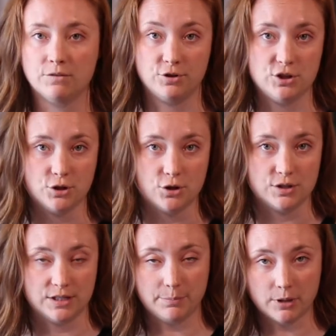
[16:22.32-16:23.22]
freezer
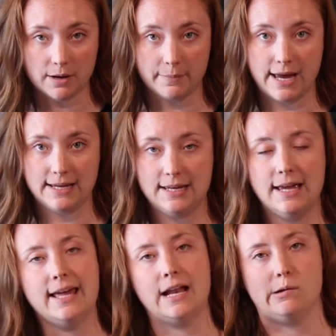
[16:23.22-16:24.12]
Ziploc
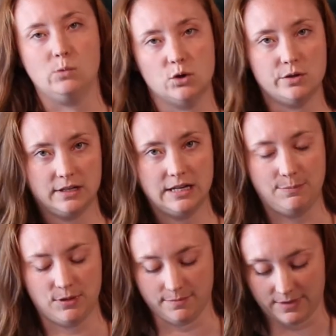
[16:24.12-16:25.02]
baggie and I will
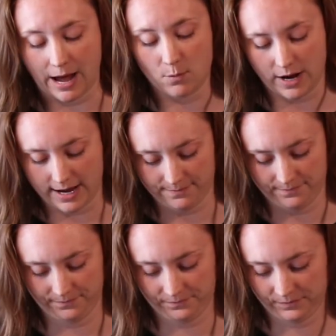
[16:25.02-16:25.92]
keep them that way.
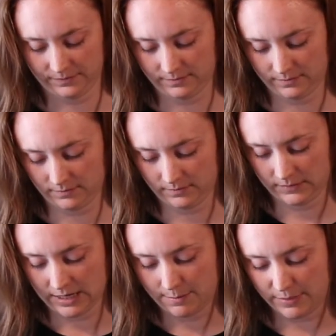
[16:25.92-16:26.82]

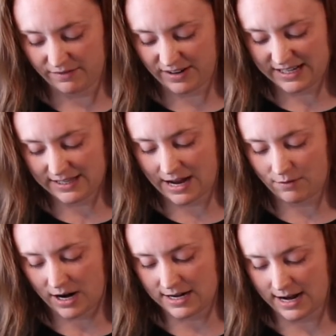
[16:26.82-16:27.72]
But if I did
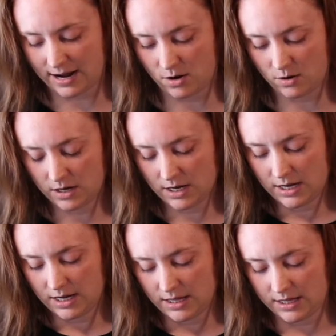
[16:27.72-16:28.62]
that right now,
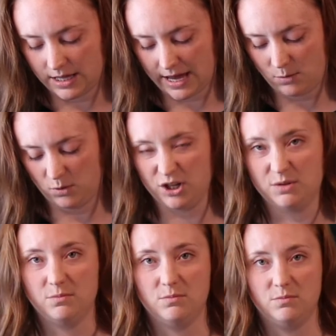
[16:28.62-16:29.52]
they
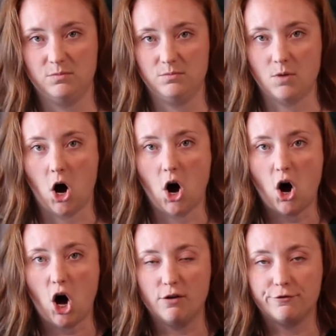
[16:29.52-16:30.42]
would
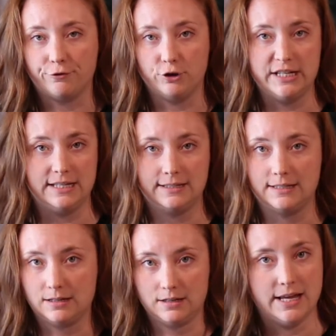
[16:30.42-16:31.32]
all
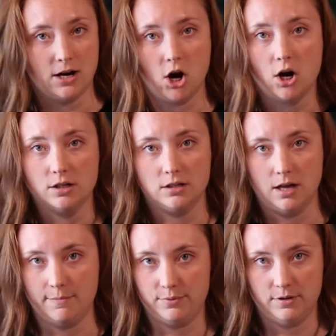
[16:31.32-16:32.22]
freeze in a hard
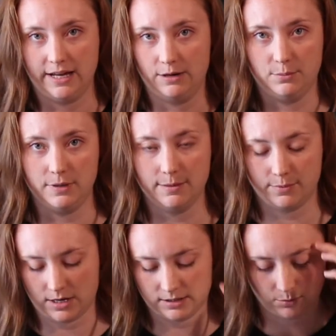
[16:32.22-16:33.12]
clump and it would be
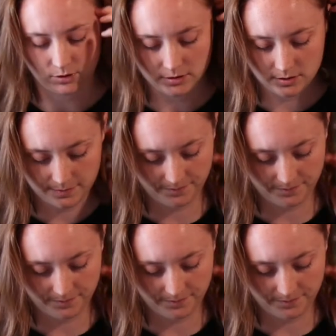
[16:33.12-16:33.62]
impossible.